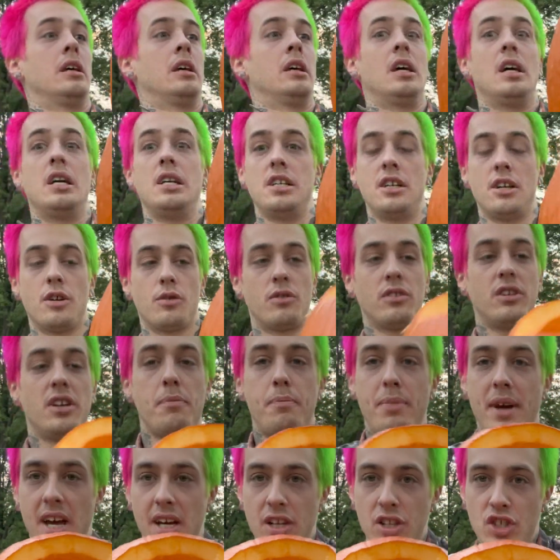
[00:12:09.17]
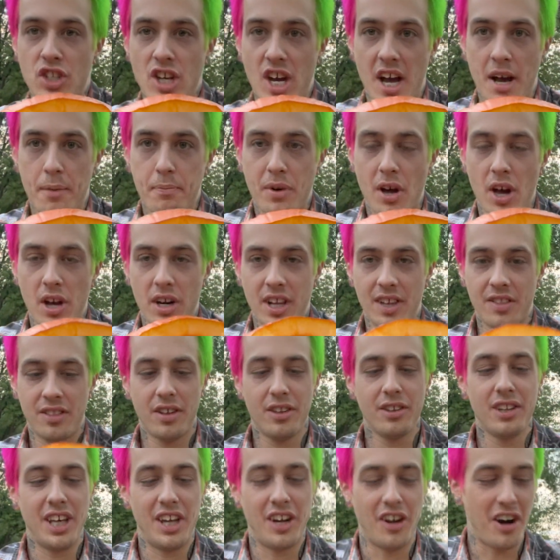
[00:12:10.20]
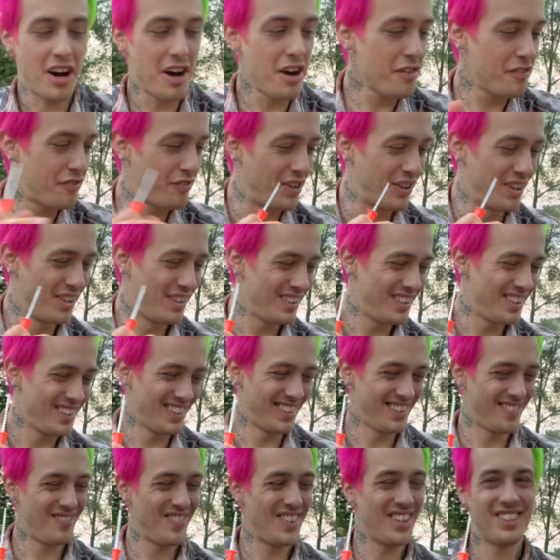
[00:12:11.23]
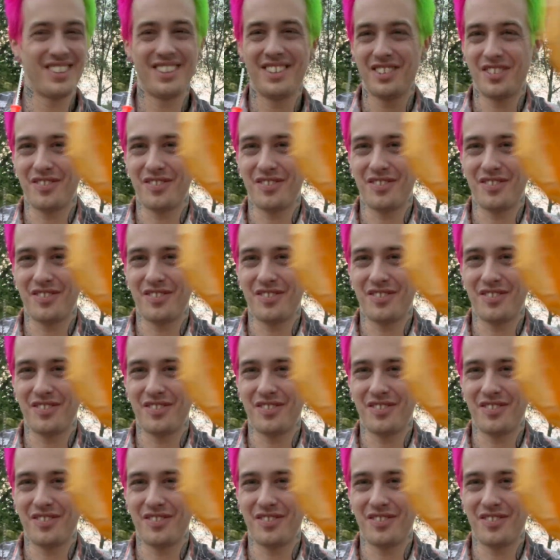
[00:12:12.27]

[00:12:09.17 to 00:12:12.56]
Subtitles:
I did a really bad job cutting the lid off because it's